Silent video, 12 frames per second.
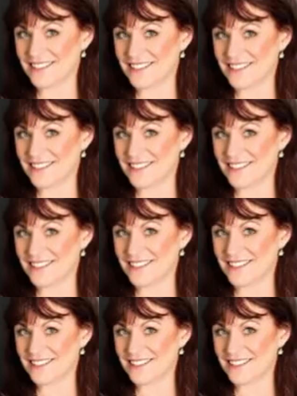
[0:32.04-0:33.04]

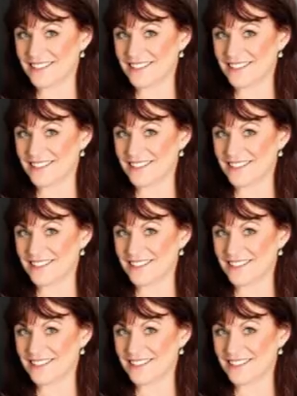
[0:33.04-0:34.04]

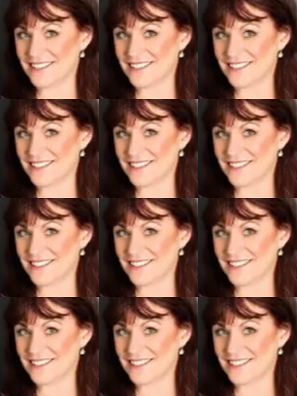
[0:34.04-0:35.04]

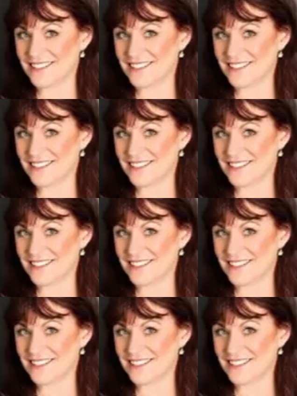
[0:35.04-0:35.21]
Nothing is said.